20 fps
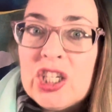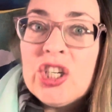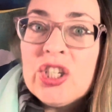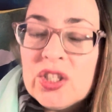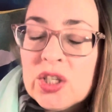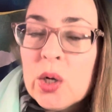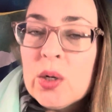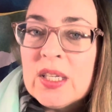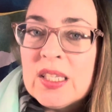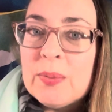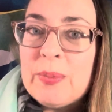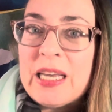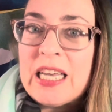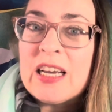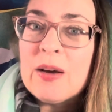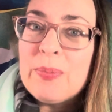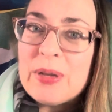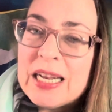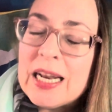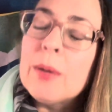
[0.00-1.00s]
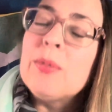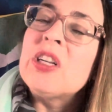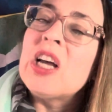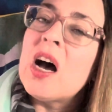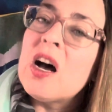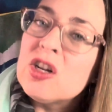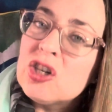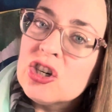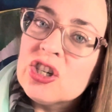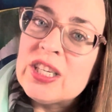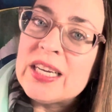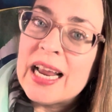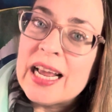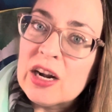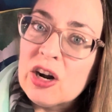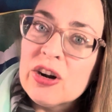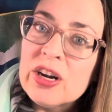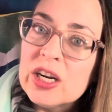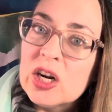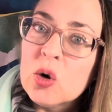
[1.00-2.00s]
so to speak, of being able to understand
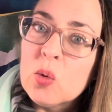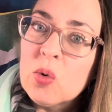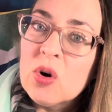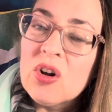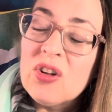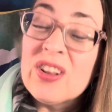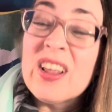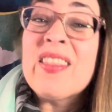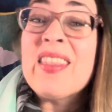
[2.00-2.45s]
our inner world,